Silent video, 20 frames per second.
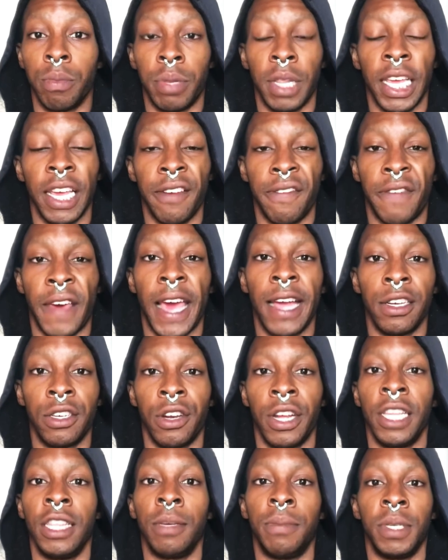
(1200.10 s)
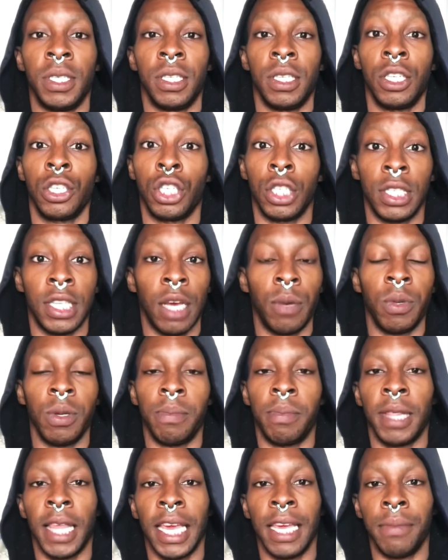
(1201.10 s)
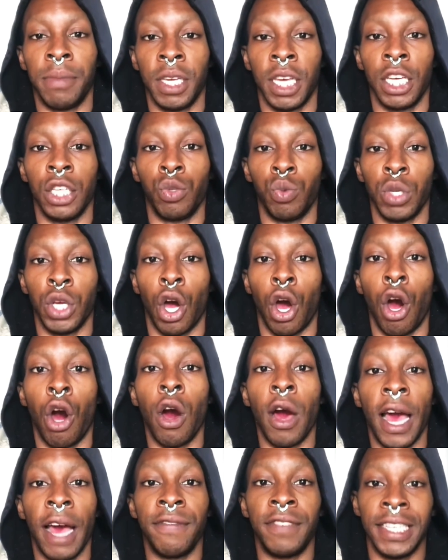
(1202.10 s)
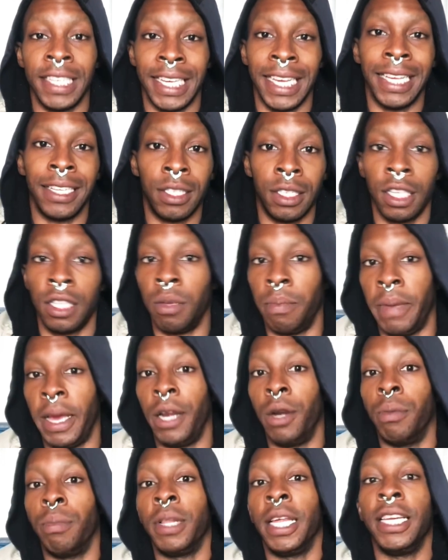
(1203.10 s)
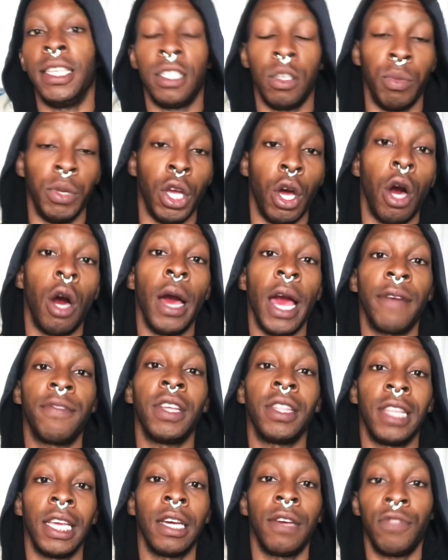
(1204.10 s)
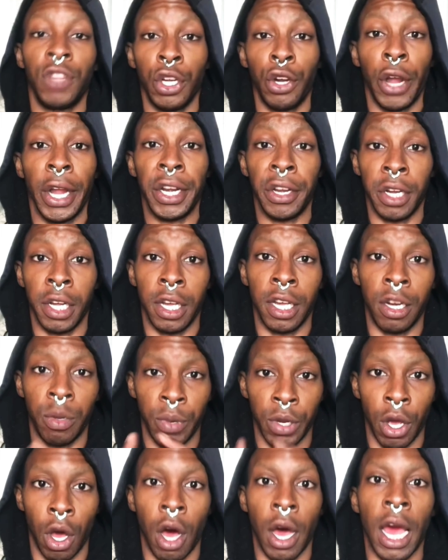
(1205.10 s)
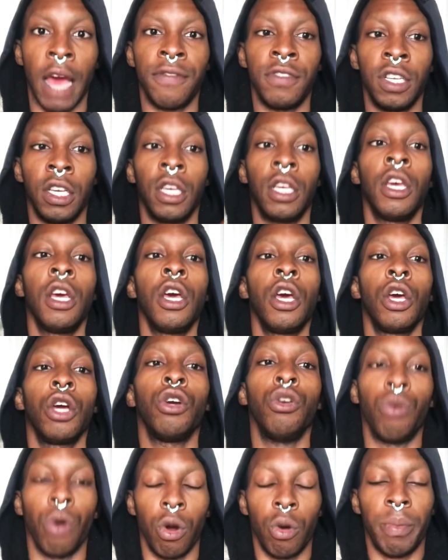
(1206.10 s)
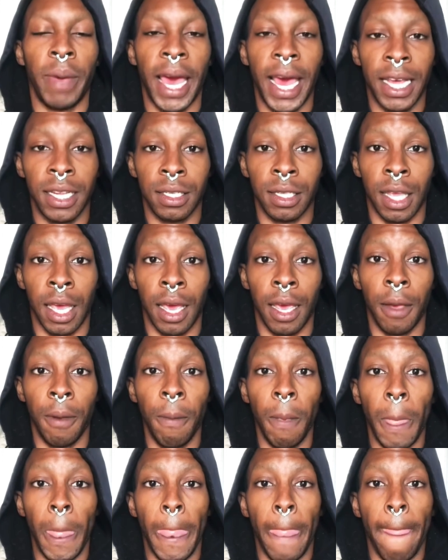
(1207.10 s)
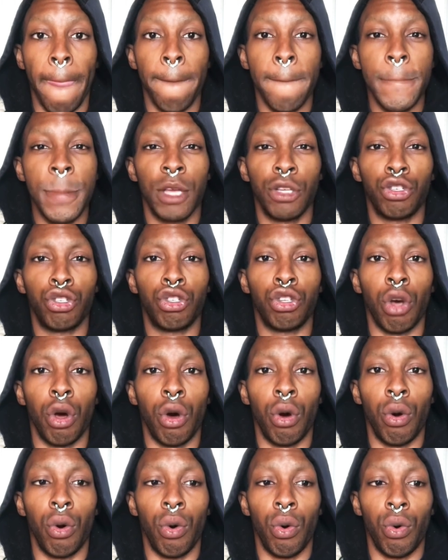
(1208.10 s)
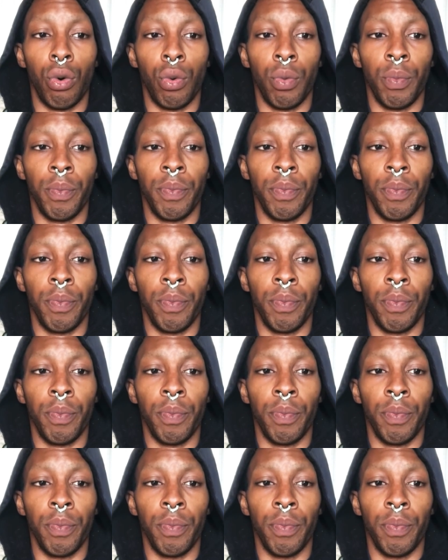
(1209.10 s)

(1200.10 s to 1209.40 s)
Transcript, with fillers: play a factor in the positions that we play because we all have to get to the better place and we all have to think of the greater good and we all have to grow past that. So